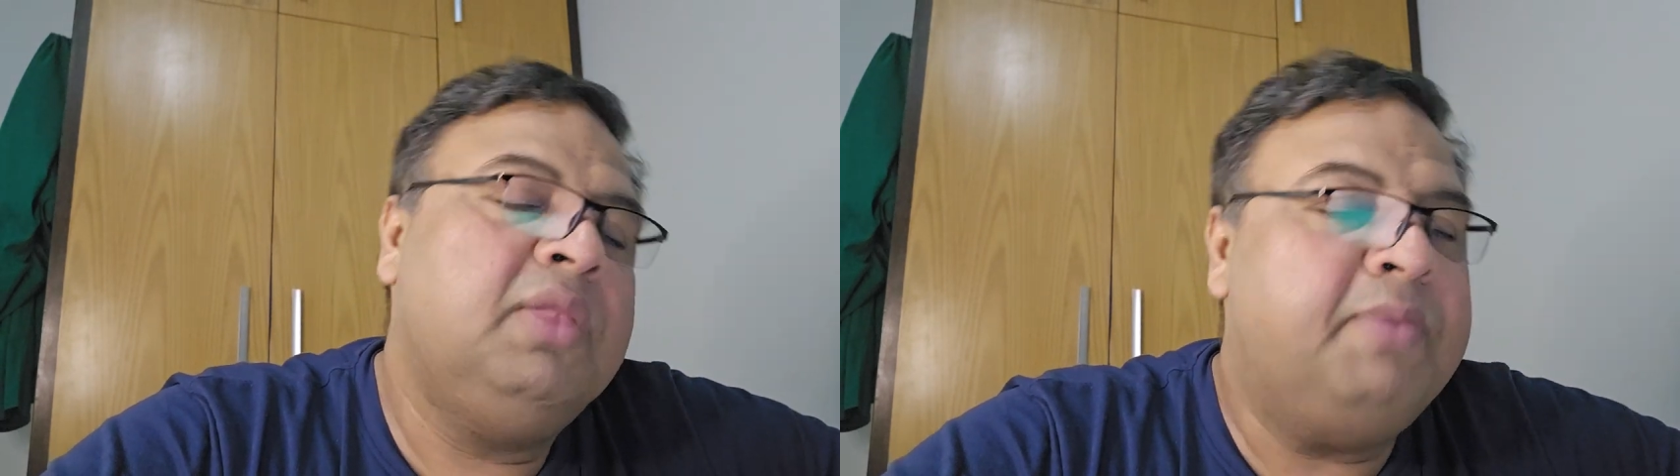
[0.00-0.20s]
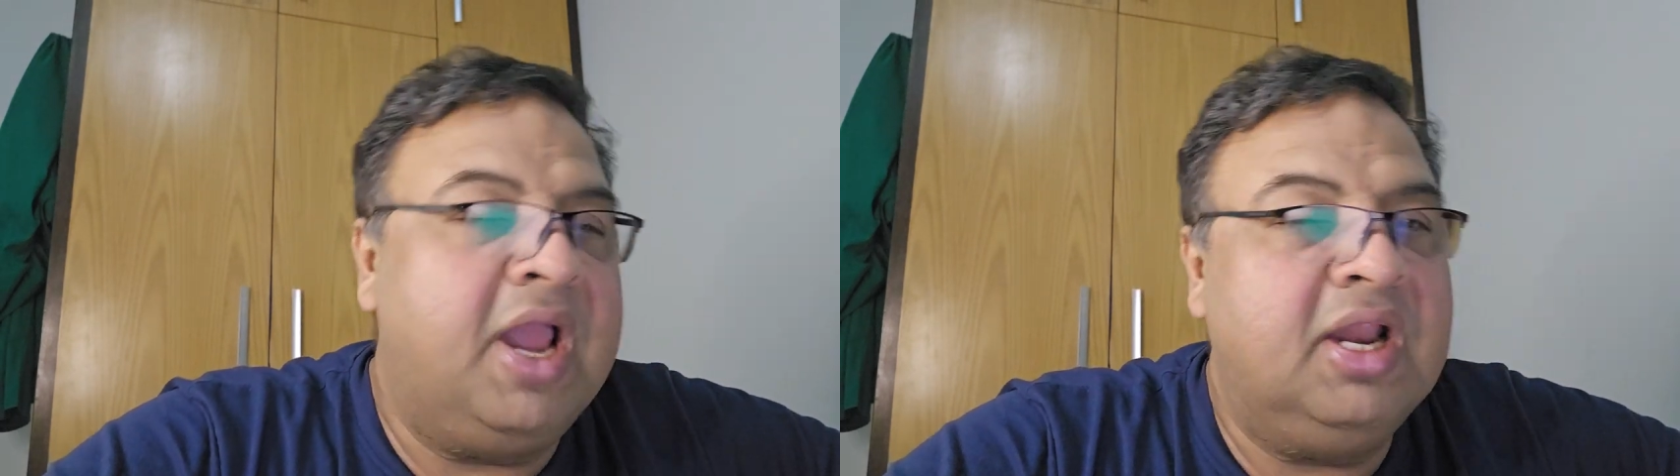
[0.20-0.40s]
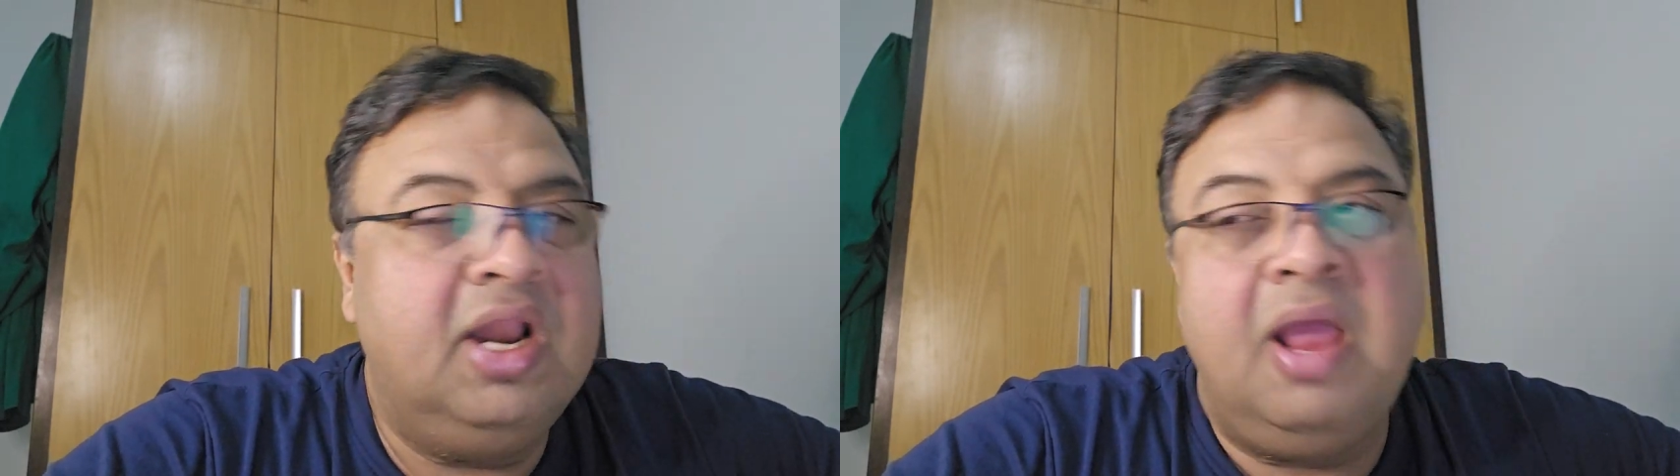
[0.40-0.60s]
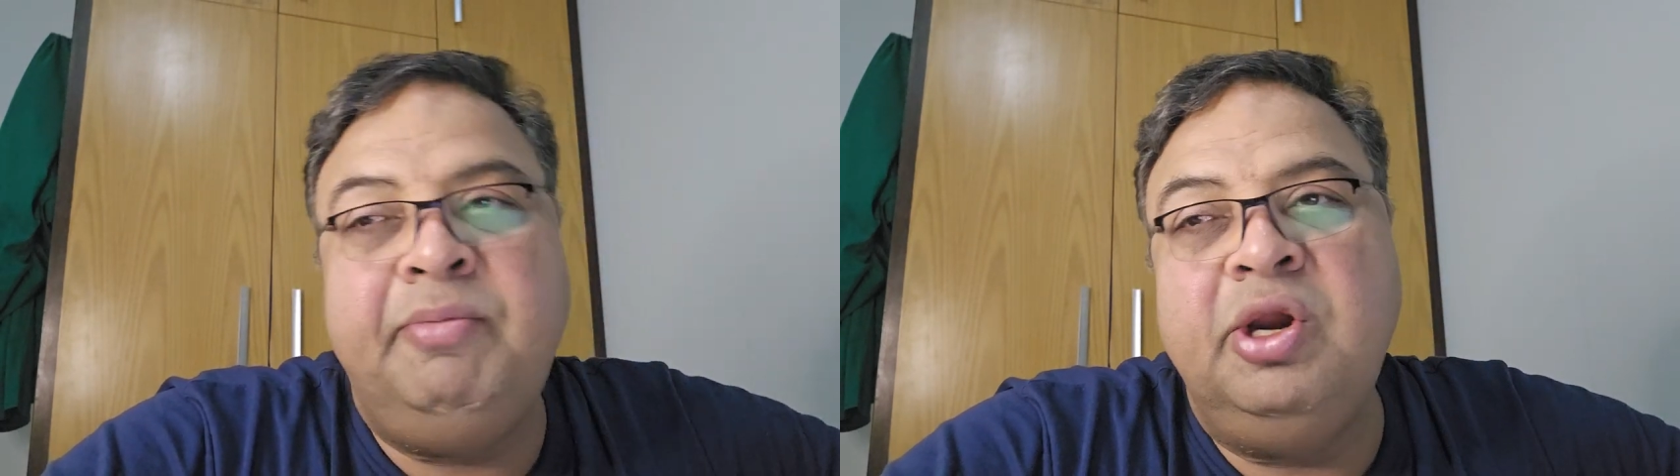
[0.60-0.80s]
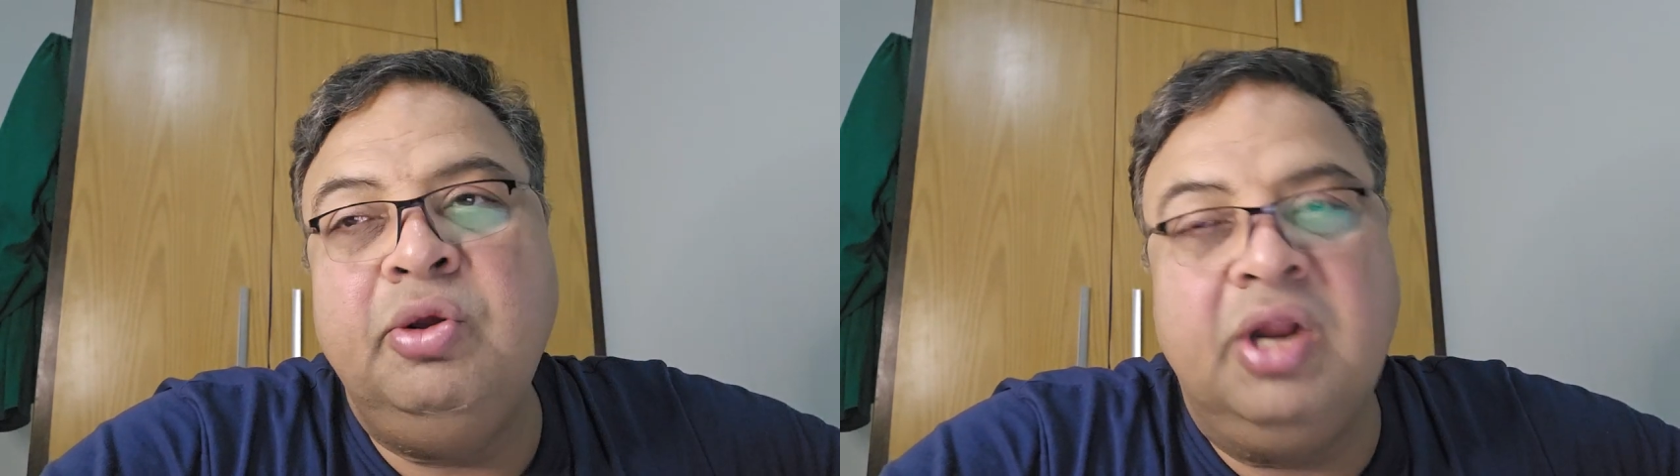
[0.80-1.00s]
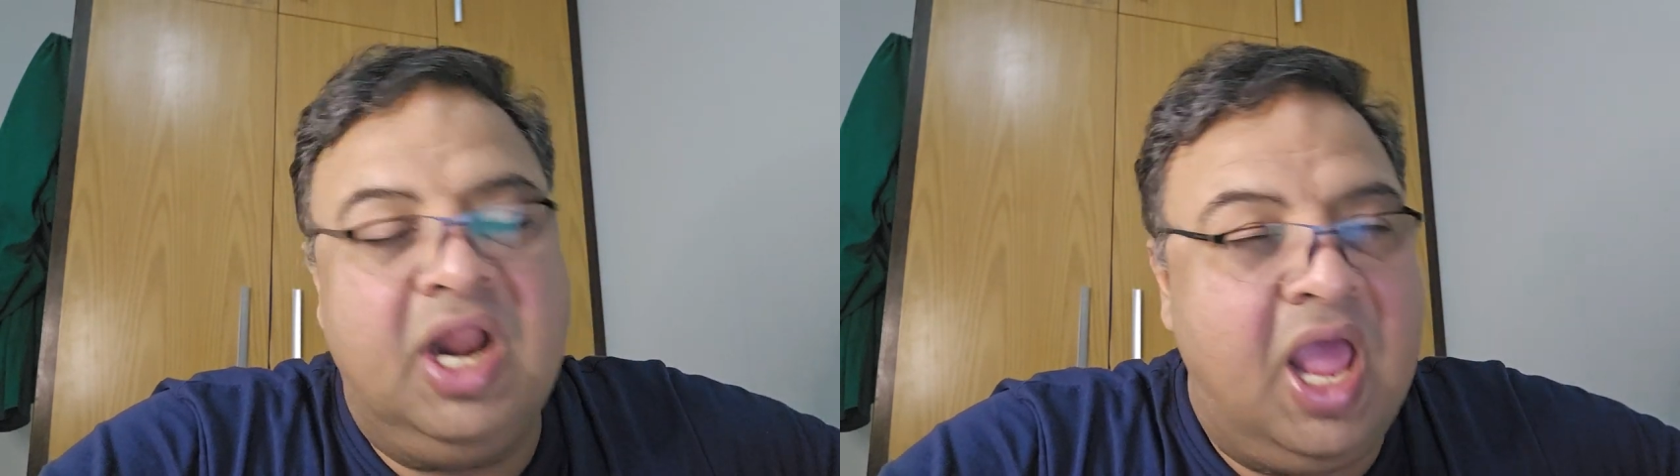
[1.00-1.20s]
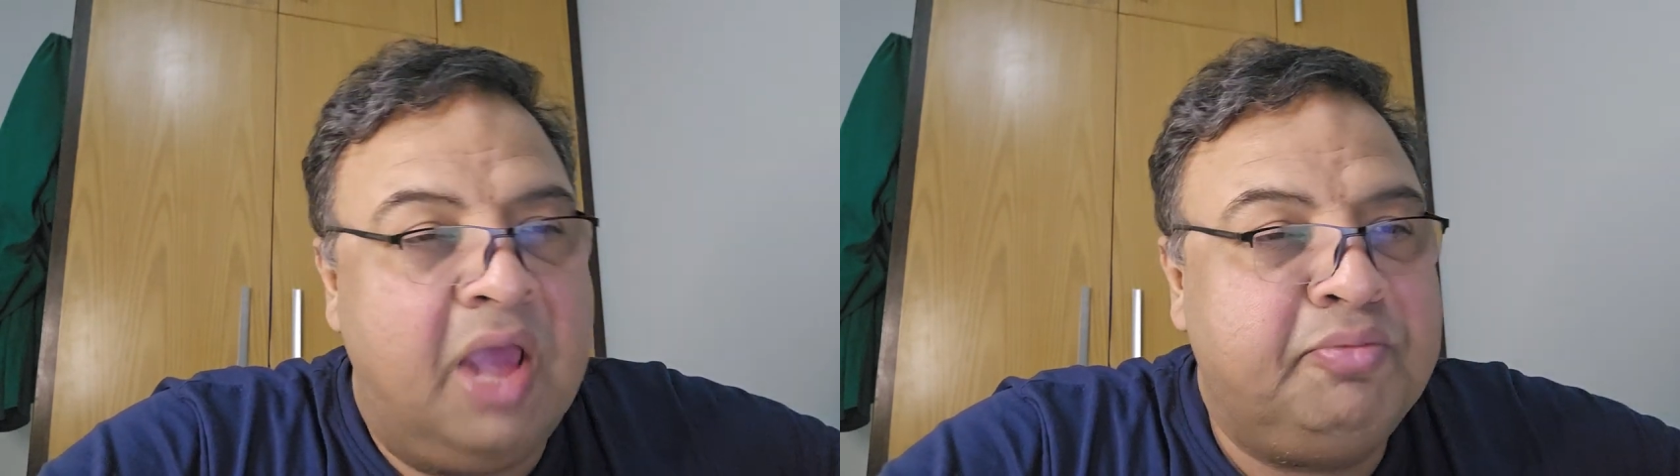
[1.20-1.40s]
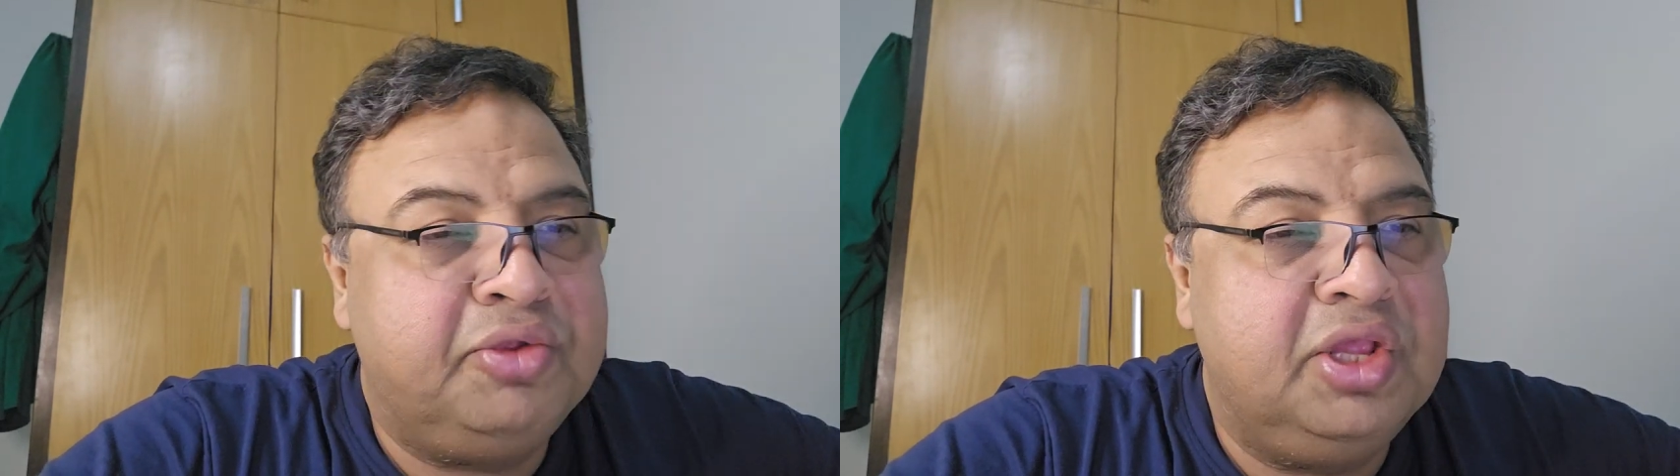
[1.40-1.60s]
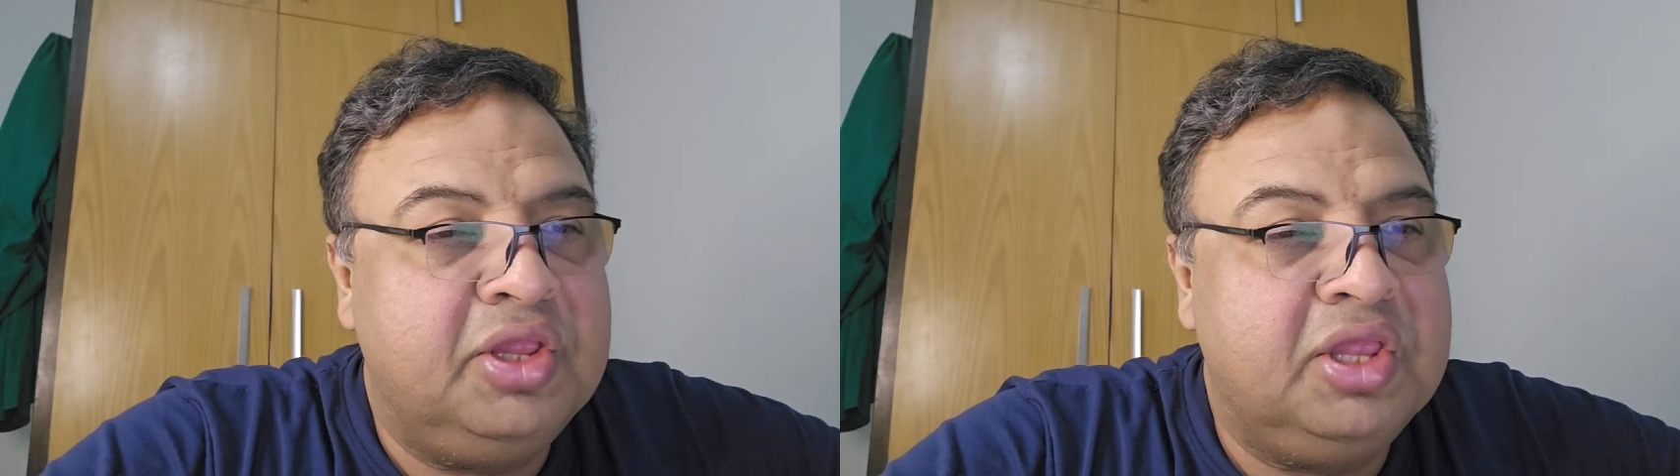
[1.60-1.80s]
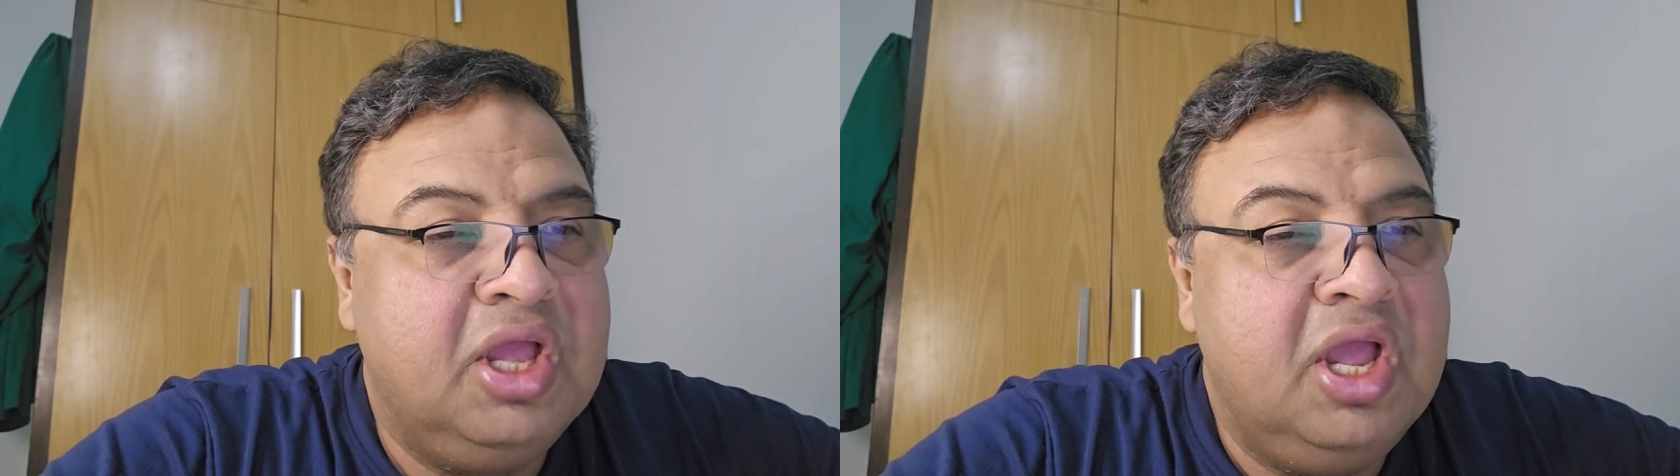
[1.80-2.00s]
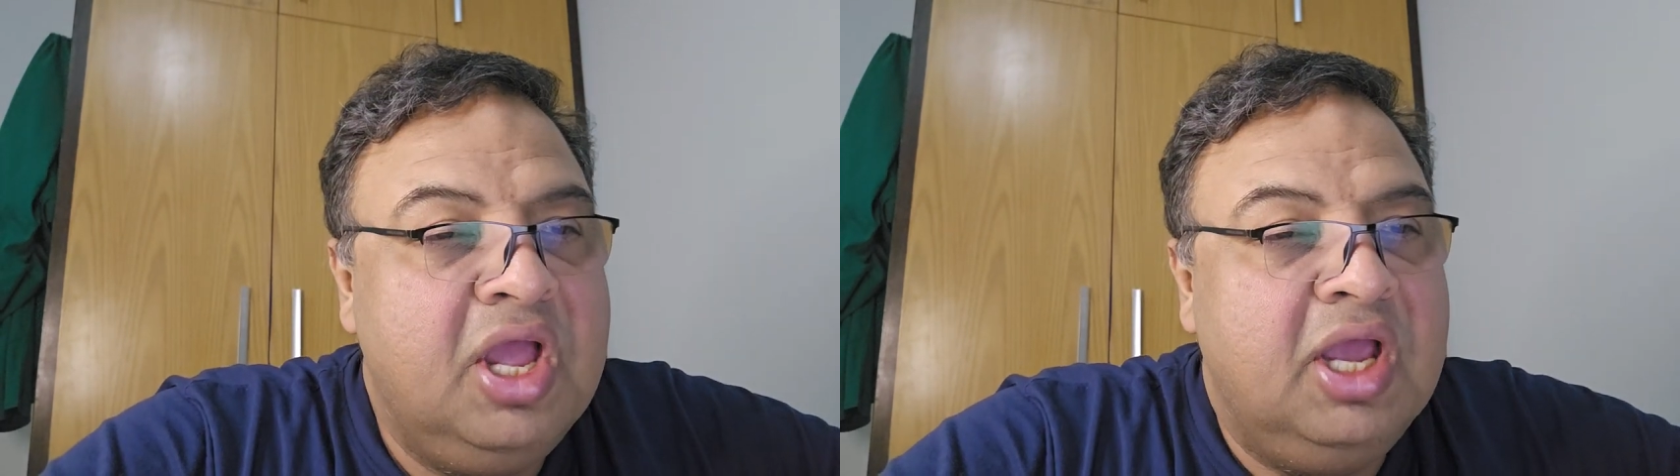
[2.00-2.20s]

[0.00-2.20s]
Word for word: spinal epidural abscess.